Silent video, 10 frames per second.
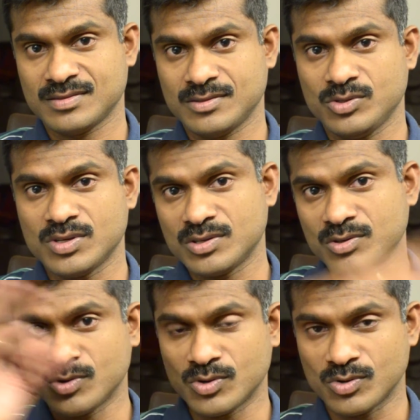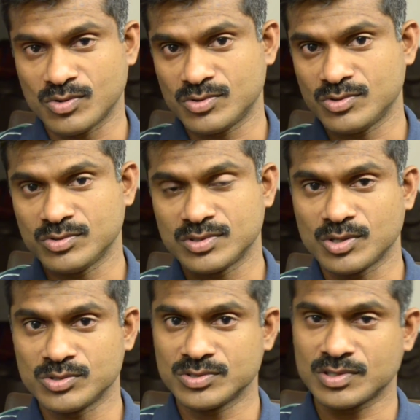You can go to
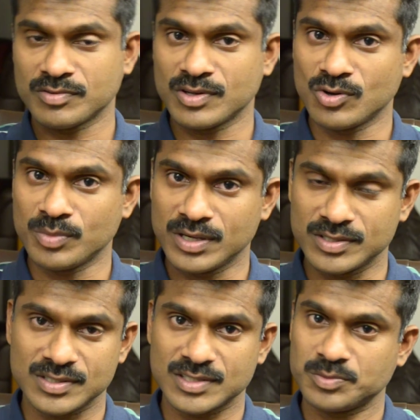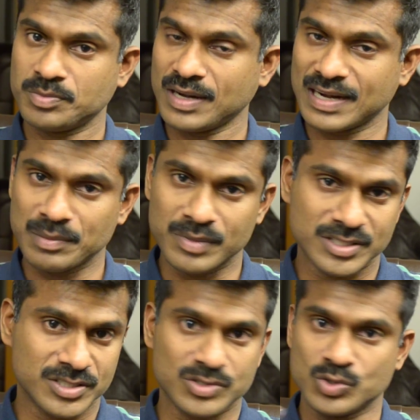thousands of kilometers as
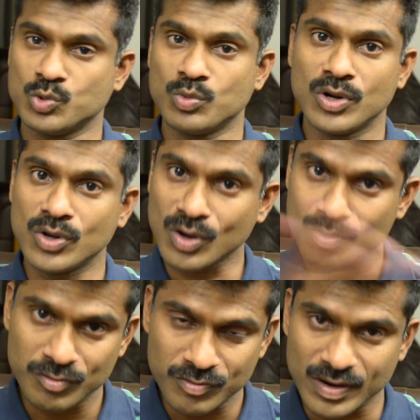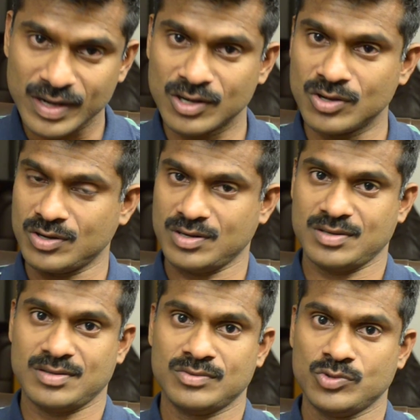pilgrimages, you will not find God.
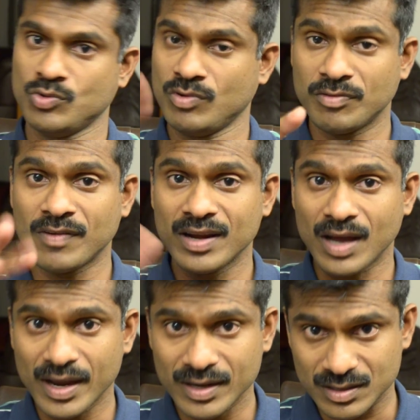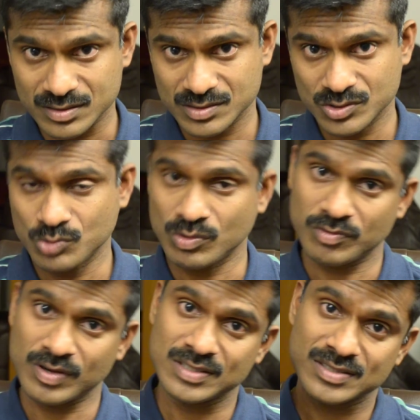You will find idols, you will
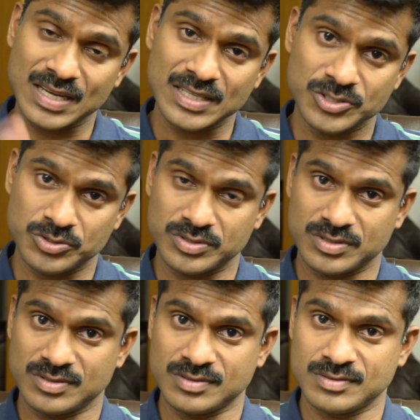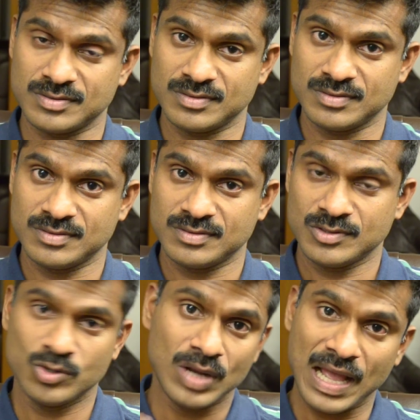find statues.
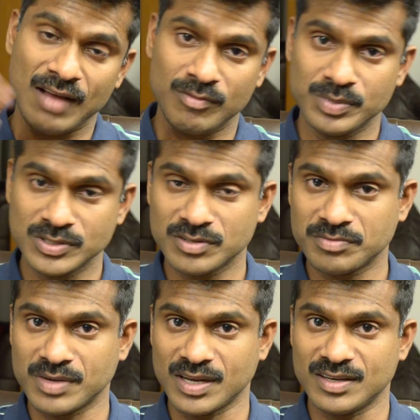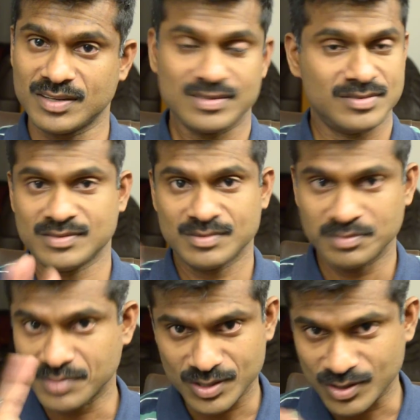You will have peace of mind,
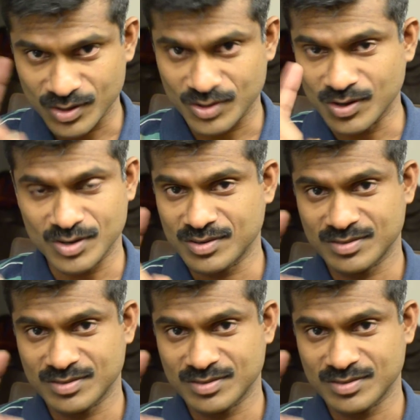but not God.